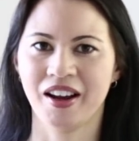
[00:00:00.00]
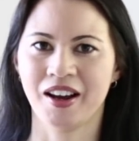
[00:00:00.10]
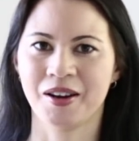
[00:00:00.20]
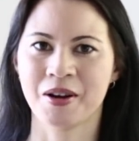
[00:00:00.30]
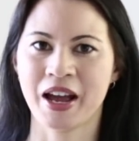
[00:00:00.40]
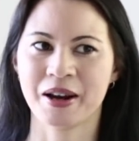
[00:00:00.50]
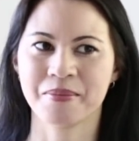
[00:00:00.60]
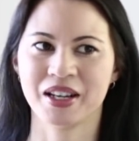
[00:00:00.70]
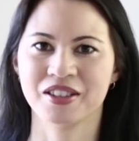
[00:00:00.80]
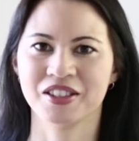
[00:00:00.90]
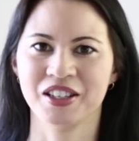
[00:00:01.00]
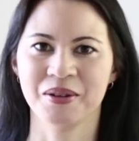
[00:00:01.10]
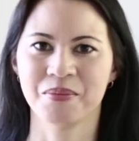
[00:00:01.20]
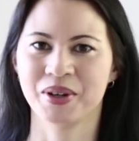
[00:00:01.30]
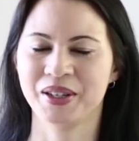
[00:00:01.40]
How much
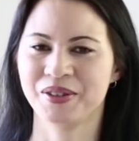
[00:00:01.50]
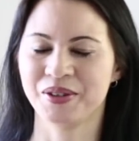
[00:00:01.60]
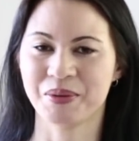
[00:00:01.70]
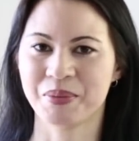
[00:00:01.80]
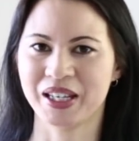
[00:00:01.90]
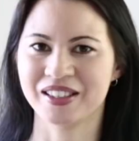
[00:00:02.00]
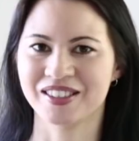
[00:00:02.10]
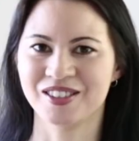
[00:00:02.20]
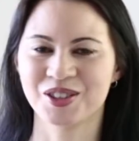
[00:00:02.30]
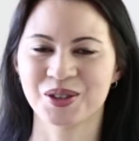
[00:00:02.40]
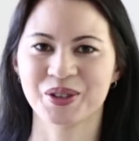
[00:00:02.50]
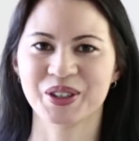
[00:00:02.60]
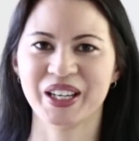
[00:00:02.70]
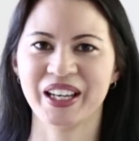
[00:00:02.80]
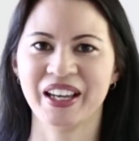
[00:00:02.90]
it brings you peace and
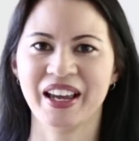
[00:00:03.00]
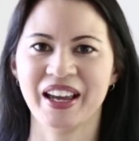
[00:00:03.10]
joy,